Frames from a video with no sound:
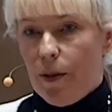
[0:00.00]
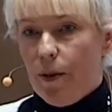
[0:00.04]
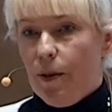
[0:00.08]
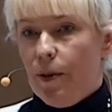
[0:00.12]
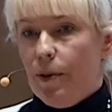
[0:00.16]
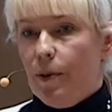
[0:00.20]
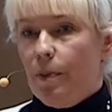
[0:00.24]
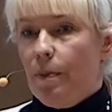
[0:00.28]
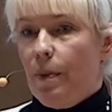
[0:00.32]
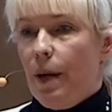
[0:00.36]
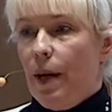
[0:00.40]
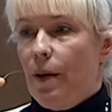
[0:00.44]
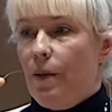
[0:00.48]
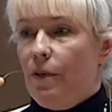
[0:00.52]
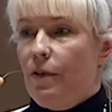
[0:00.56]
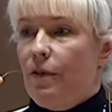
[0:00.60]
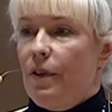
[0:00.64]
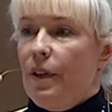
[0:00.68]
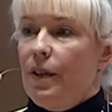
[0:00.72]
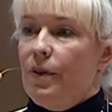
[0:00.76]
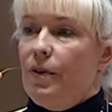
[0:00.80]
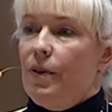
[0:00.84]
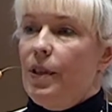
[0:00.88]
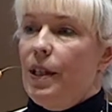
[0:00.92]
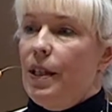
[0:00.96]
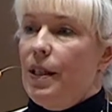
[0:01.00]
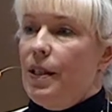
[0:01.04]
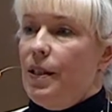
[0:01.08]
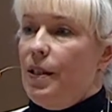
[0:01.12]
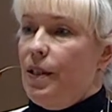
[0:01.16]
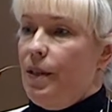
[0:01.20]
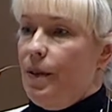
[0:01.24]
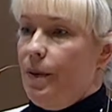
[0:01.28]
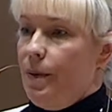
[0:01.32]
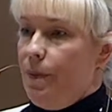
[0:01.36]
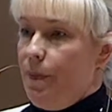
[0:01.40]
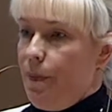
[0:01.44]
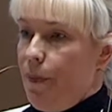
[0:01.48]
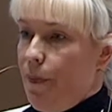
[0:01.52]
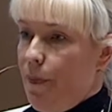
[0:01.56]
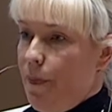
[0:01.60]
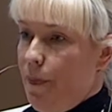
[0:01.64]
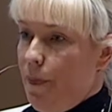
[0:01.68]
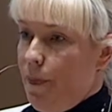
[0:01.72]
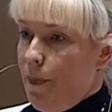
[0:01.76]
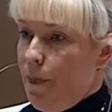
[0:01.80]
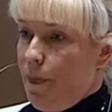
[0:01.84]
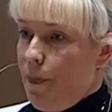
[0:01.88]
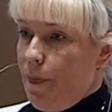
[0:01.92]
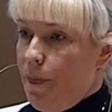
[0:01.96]
are owned by our foundation.
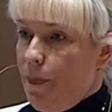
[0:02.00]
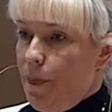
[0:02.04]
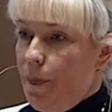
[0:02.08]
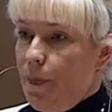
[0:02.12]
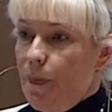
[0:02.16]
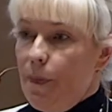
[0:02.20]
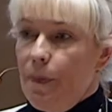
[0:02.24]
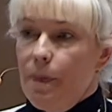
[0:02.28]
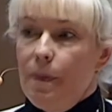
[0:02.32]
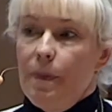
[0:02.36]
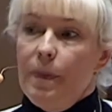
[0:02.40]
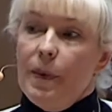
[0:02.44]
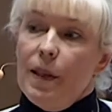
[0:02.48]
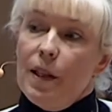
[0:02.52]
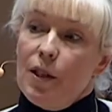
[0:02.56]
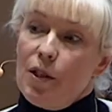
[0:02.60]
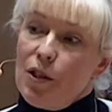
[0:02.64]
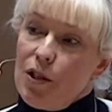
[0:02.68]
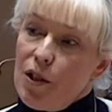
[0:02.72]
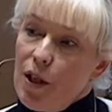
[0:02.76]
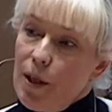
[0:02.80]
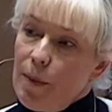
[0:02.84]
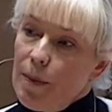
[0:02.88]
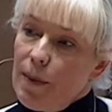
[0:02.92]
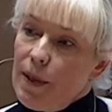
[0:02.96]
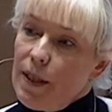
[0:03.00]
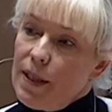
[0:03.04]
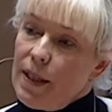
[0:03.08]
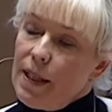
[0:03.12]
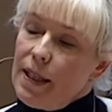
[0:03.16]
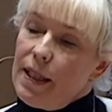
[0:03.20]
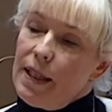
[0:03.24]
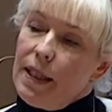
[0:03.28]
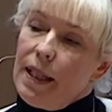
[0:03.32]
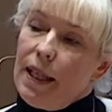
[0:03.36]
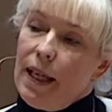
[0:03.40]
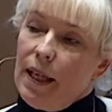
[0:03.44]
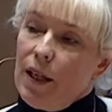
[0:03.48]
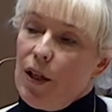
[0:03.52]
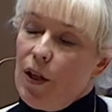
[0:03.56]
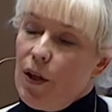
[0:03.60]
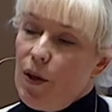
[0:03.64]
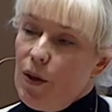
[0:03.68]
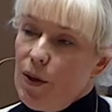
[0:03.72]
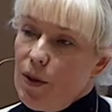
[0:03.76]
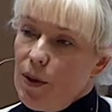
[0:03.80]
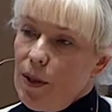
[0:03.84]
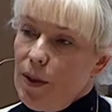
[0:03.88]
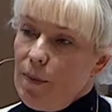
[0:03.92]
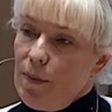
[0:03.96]
The surplus can
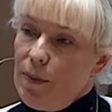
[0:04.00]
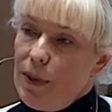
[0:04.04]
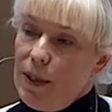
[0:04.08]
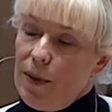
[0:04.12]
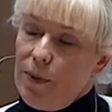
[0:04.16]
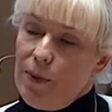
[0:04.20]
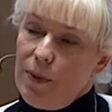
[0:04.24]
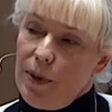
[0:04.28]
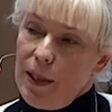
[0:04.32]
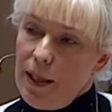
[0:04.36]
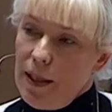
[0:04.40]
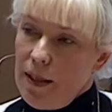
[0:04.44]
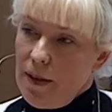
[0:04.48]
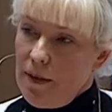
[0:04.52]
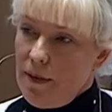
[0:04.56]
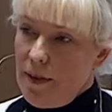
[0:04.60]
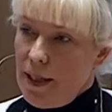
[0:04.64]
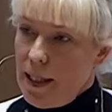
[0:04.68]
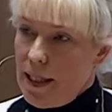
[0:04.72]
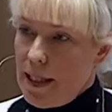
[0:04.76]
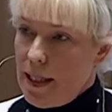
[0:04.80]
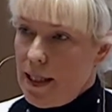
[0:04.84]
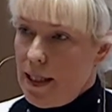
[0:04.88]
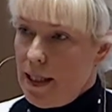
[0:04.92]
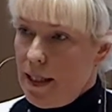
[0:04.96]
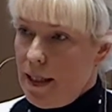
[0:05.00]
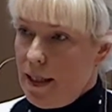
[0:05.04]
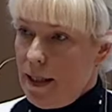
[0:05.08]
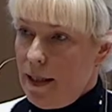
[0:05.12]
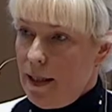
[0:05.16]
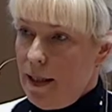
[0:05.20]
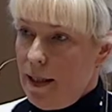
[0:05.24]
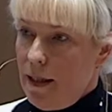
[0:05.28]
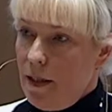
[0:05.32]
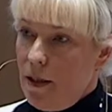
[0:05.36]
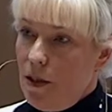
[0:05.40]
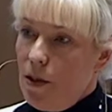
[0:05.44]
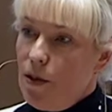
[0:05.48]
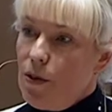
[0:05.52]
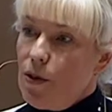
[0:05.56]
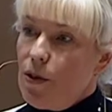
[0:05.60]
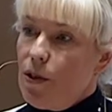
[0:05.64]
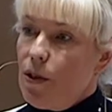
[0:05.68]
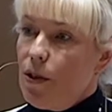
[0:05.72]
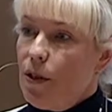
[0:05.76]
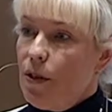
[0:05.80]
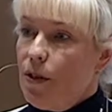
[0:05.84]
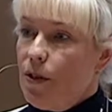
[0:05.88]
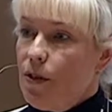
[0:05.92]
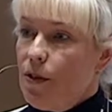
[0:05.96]
only be reinvested in new
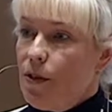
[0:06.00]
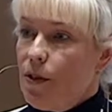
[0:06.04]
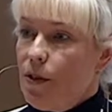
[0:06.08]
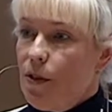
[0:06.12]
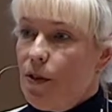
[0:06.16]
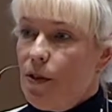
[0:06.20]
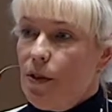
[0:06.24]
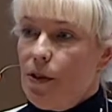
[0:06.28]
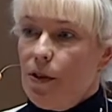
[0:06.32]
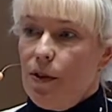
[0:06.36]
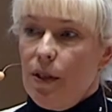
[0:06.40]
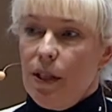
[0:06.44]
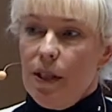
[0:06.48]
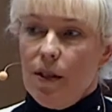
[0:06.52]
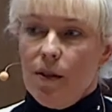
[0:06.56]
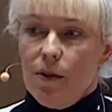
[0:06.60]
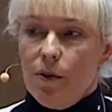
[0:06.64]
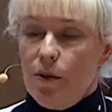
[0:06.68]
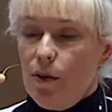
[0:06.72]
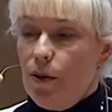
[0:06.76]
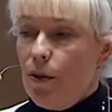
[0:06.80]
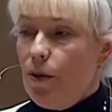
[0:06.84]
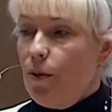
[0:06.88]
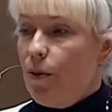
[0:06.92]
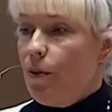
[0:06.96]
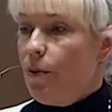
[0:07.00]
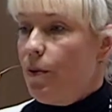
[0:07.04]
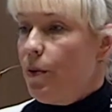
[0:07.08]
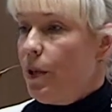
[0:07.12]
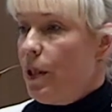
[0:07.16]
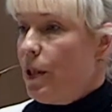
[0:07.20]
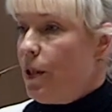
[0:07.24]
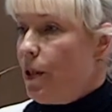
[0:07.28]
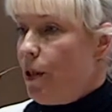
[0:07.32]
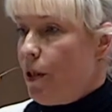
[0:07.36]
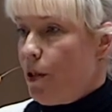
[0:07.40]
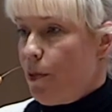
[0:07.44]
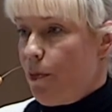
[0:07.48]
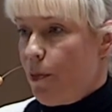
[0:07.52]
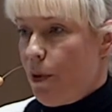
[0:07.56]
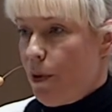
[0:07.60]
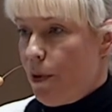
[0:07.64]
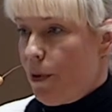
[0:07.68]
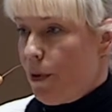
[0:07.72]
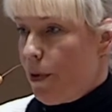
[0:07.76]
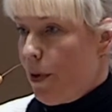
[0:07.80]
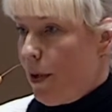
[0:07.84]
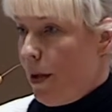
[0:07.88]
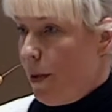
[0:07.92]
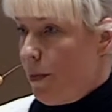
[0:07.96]
solutions, new research
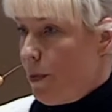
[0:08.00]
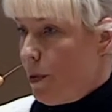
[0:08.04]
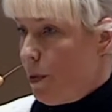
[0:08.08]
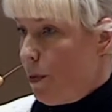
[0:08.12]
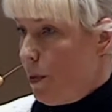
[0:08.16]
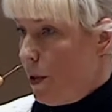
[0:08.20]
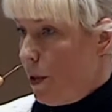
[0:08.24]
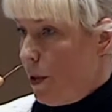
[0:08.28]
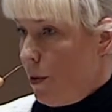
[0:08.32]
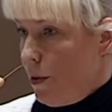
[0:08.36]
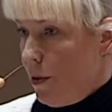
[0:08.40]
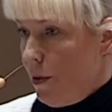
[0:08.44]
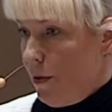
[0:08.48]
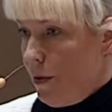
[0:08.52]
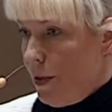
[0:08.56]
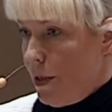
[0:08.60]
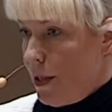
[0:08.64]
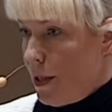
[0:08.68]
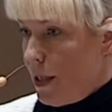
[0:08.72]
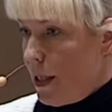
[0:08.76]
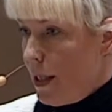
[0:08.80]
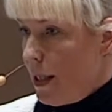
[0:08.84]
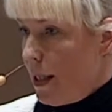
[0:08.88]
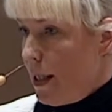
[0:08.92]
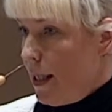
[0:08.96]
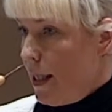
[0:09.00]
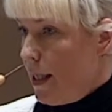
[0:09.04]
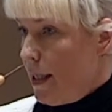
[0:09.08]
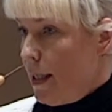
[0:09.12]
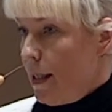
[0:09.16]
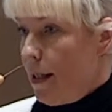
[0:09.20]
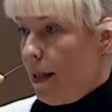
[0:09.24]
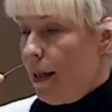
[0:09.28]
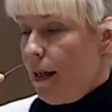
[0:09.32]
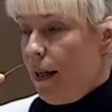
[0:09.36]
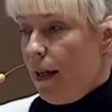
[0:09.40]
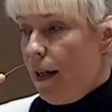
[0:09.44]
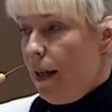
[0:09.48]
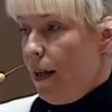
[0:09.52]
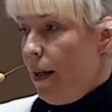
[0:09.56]
programs with universities,